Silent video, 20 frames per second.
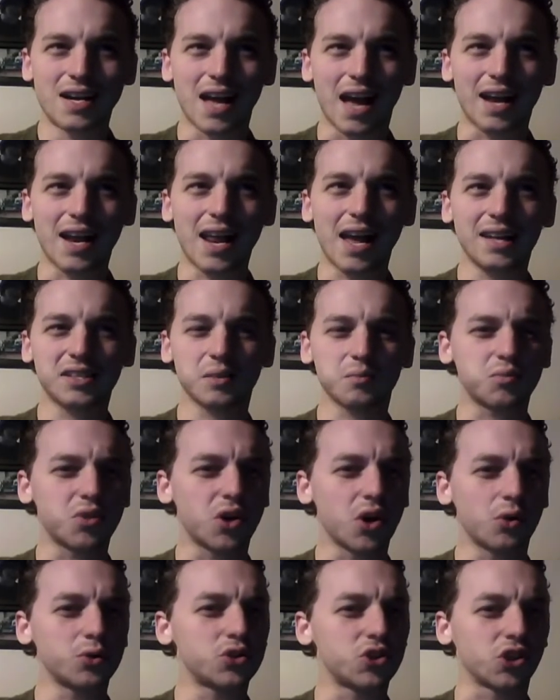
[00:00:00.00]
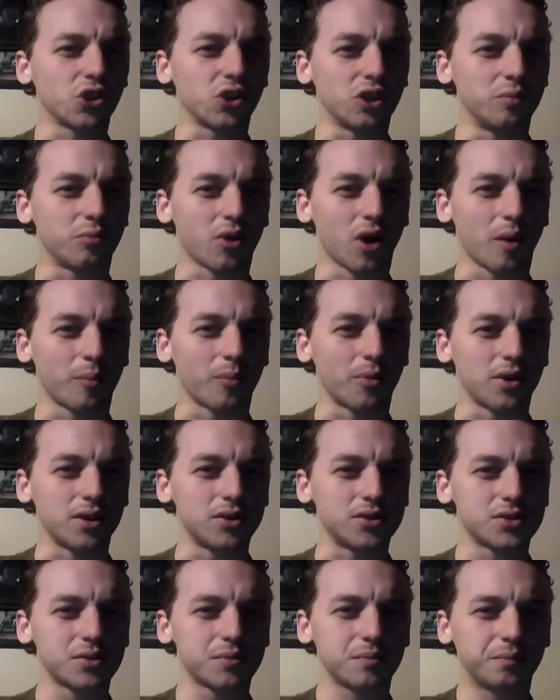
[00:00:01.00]
had some ghost chili
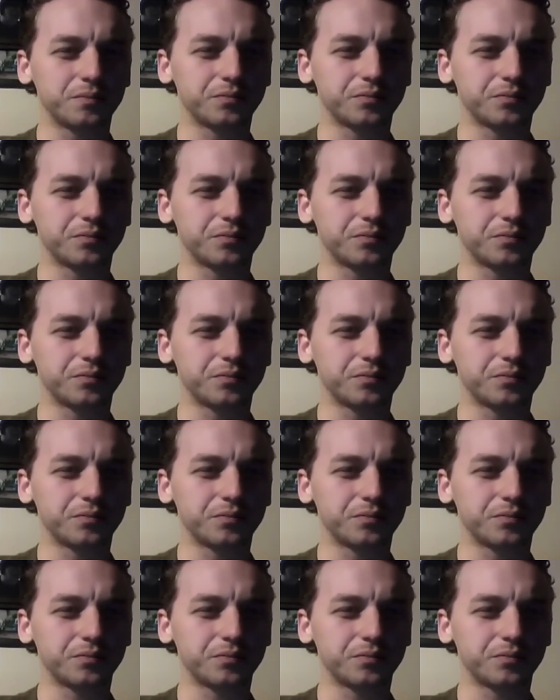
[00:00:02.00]
properties.